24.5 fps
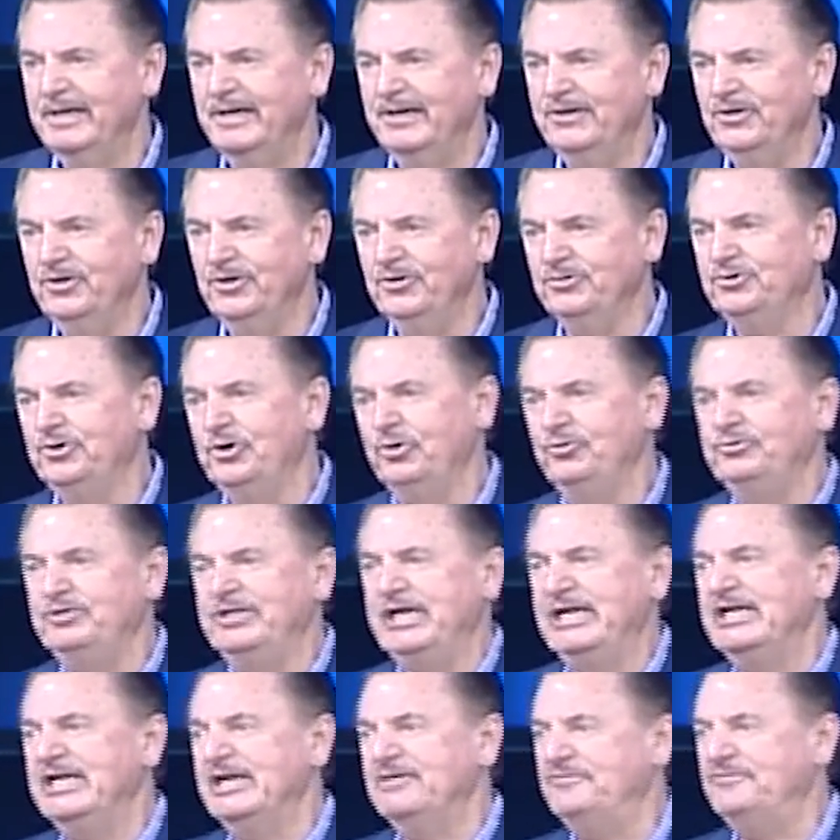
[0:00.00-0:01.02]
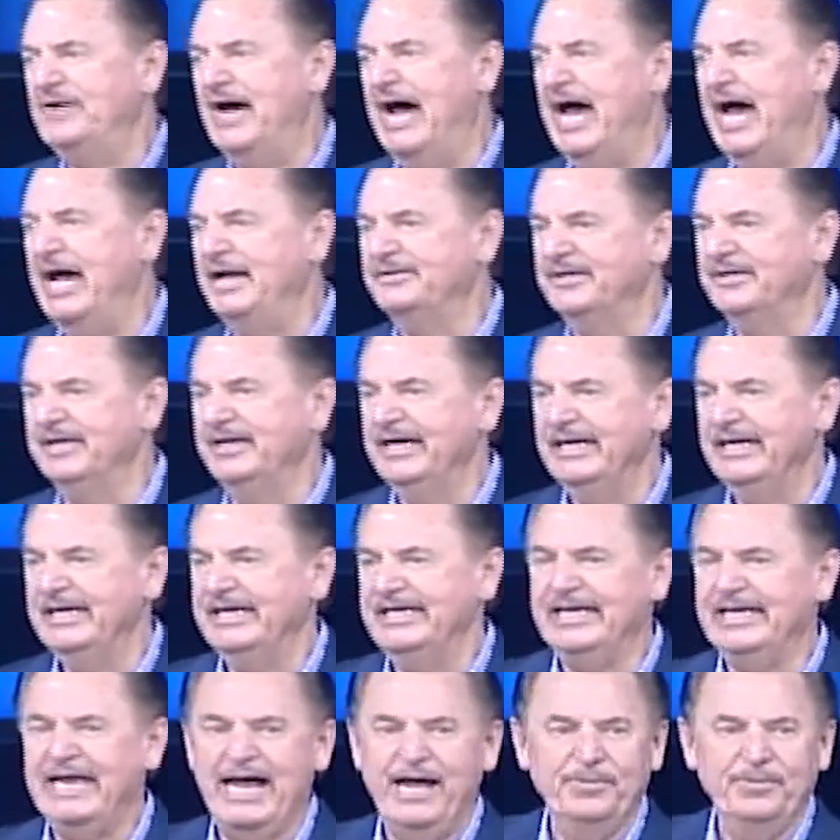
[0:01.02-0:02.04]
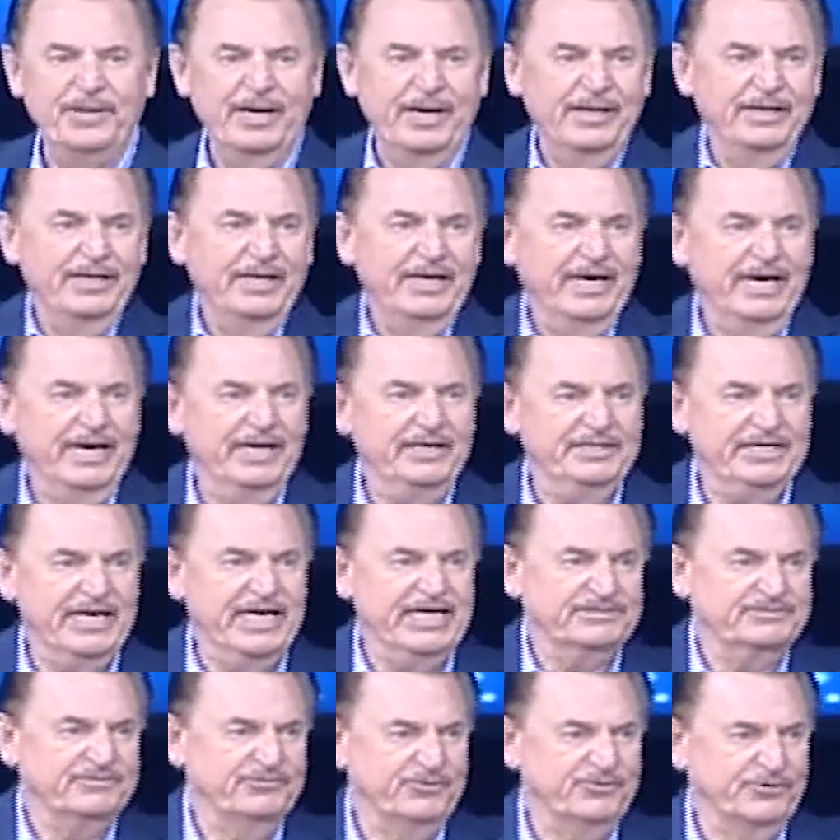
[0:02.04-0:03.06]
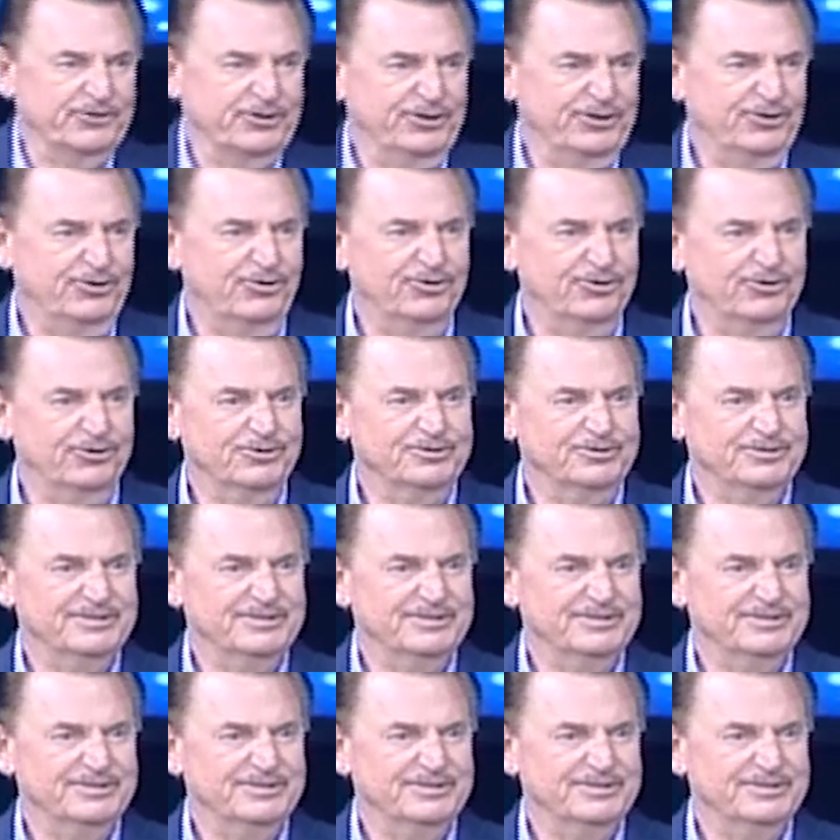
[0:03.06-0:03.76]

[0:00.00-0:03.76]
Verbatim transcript: You're too dignified to get out there and dance before the Lord.